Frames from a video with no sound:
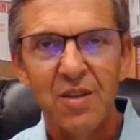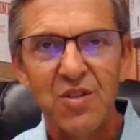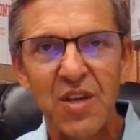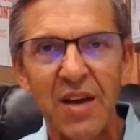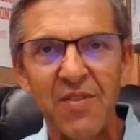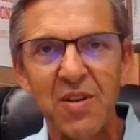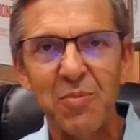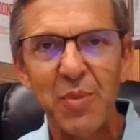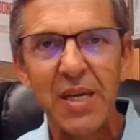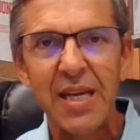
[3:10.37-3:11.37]

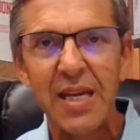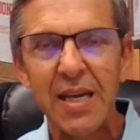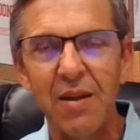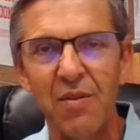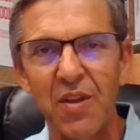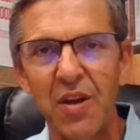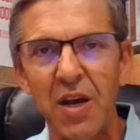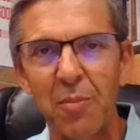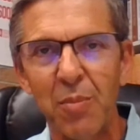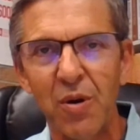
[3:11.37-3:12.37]
7 being the
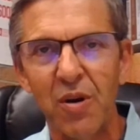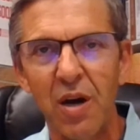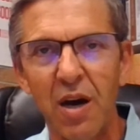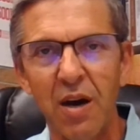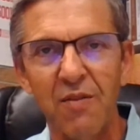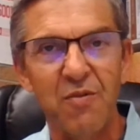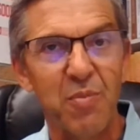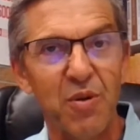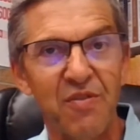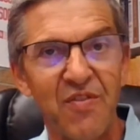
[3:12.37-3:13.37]
number of
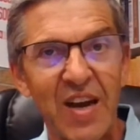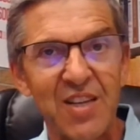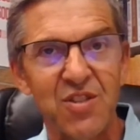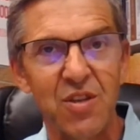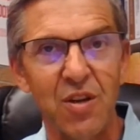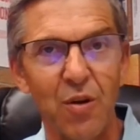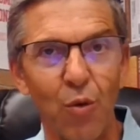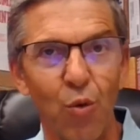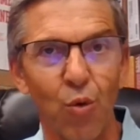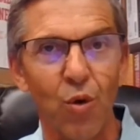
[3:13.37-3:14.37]
perfection
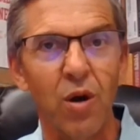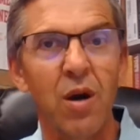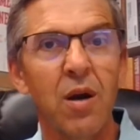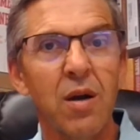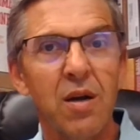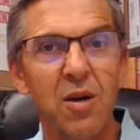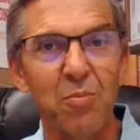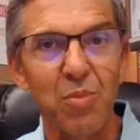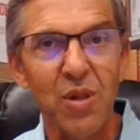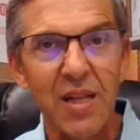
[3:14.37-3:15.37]
or
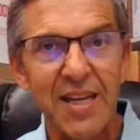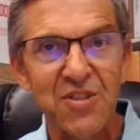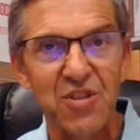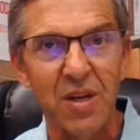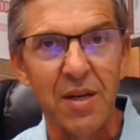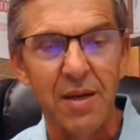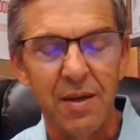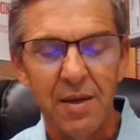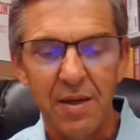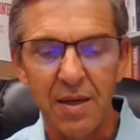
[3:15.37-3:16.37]
completion
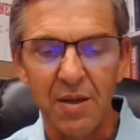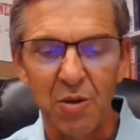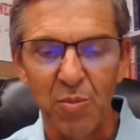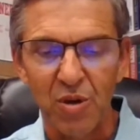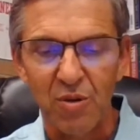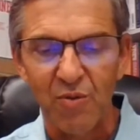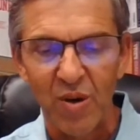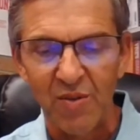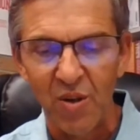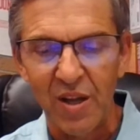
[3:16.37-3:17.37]
in the book of
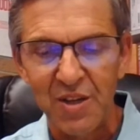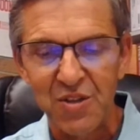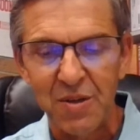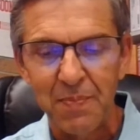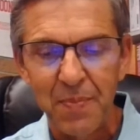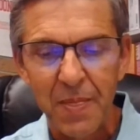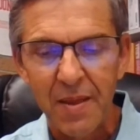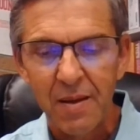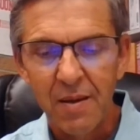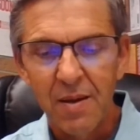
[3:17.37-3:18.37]
Revelation.
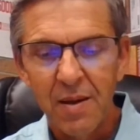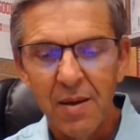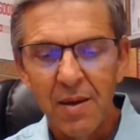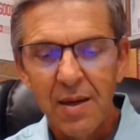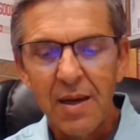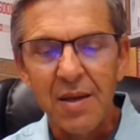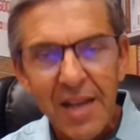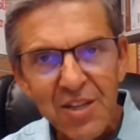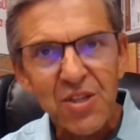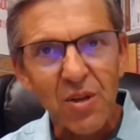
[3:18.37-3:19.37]

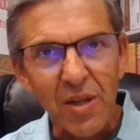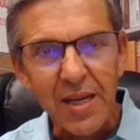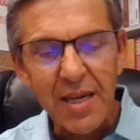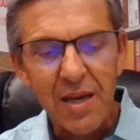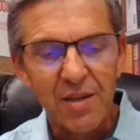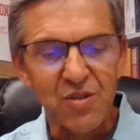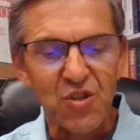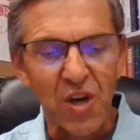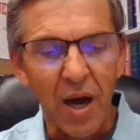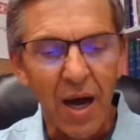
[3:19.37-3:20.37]
Initially,
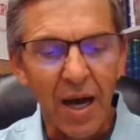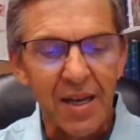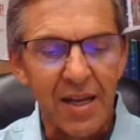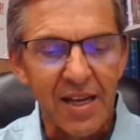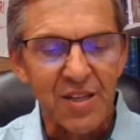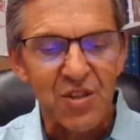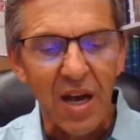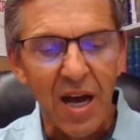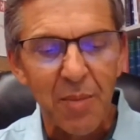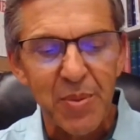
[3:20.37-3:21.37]
John is
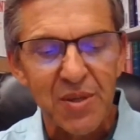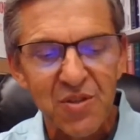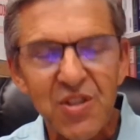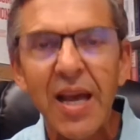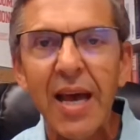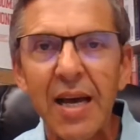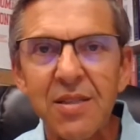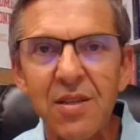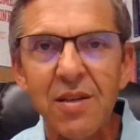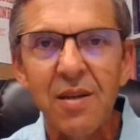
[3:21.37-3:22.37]

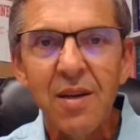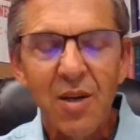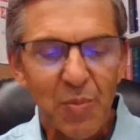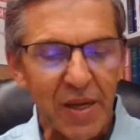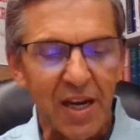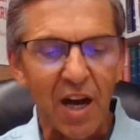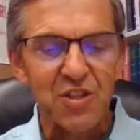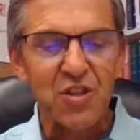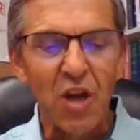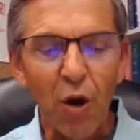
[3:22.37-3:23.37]
upset
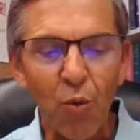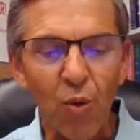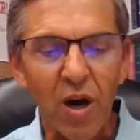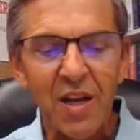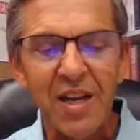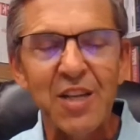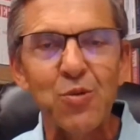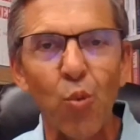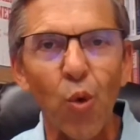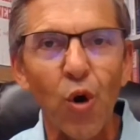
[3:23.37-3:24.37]
because no one
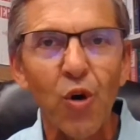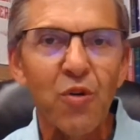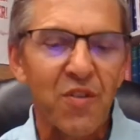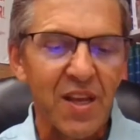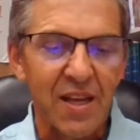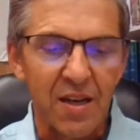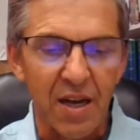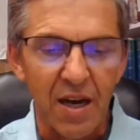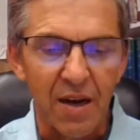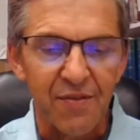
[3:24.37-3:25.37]
is worthy
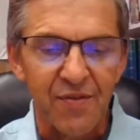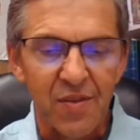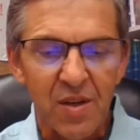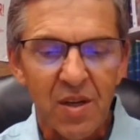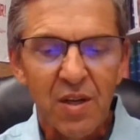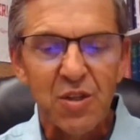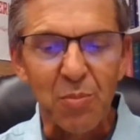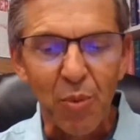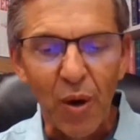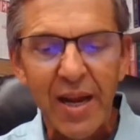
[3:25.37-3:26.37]
enough to
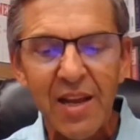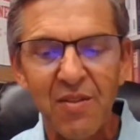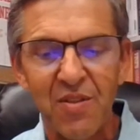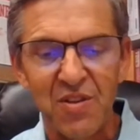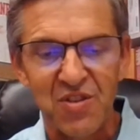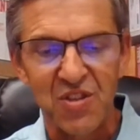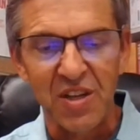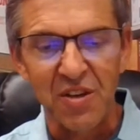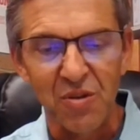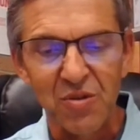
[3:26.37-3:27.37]
break the
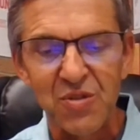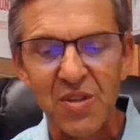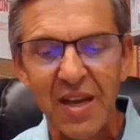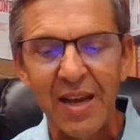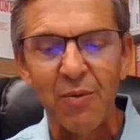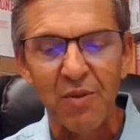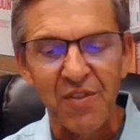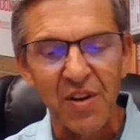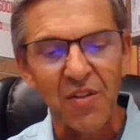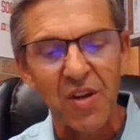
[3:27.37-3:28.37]
seals and
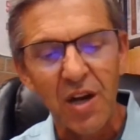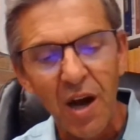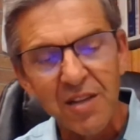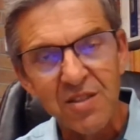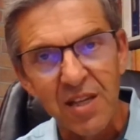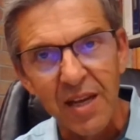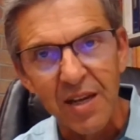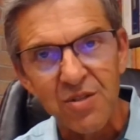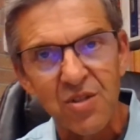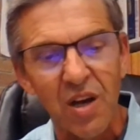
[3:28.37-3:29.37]
reveal the
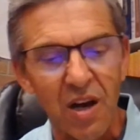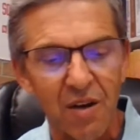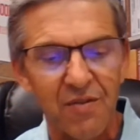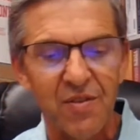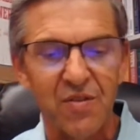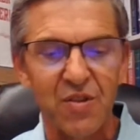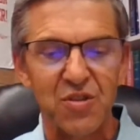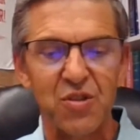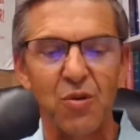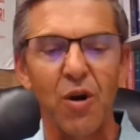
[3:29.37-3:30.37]
contents of the
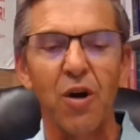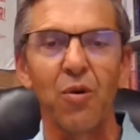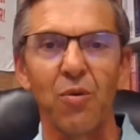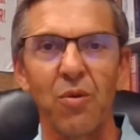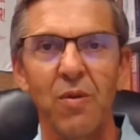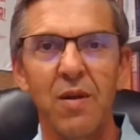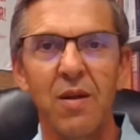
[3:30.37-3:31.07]
scroll.